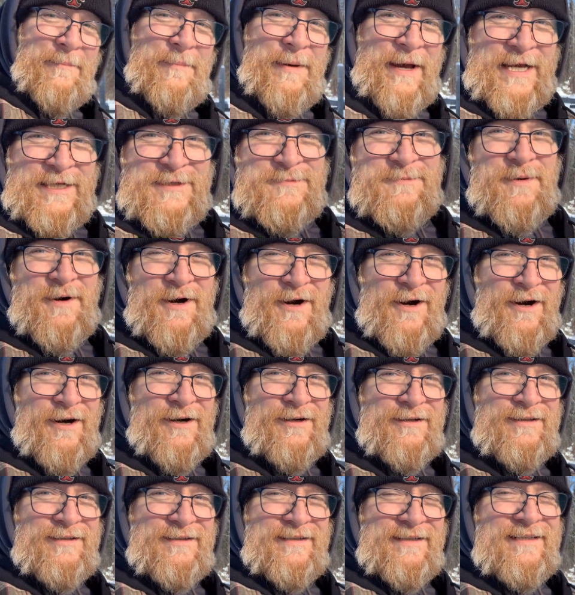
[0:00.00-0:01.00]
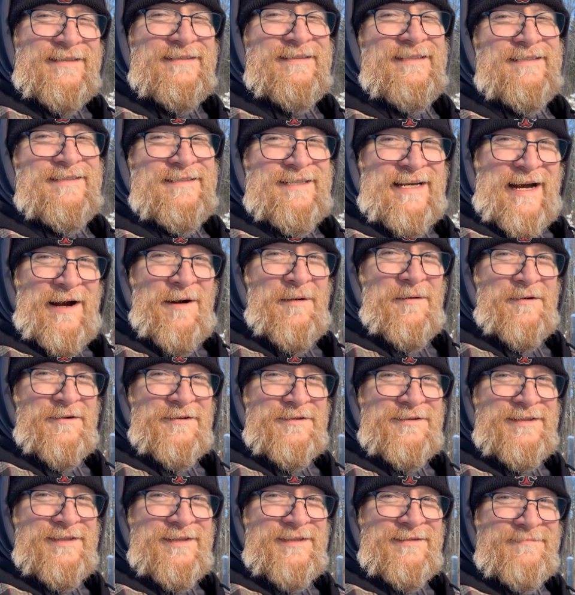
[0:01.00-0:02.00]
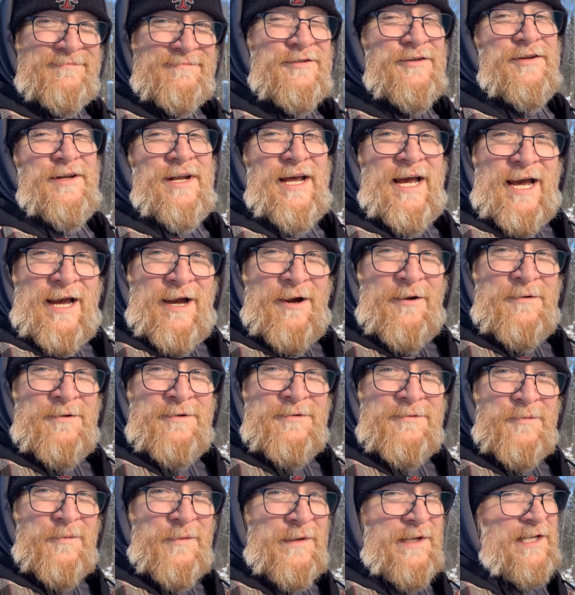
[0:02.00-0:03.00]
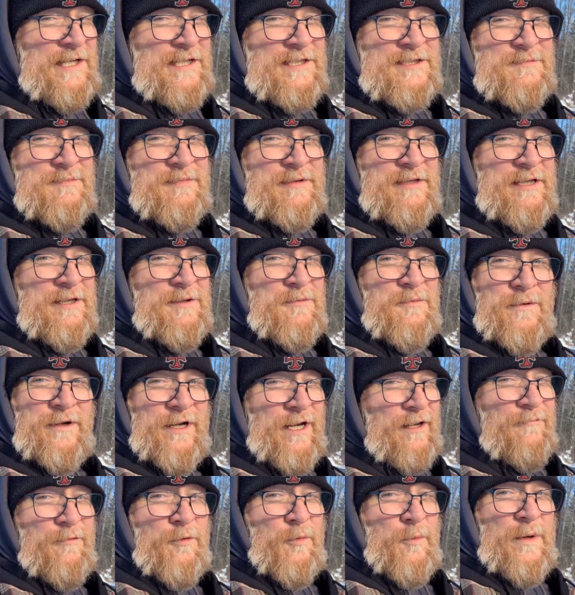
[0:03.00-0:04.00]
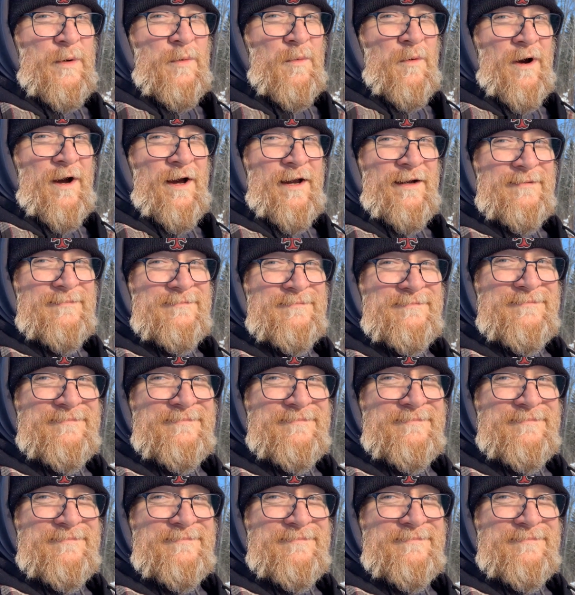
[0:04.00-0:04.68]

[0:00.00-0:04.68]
the best part is it's ours. So now we can split whenever we want.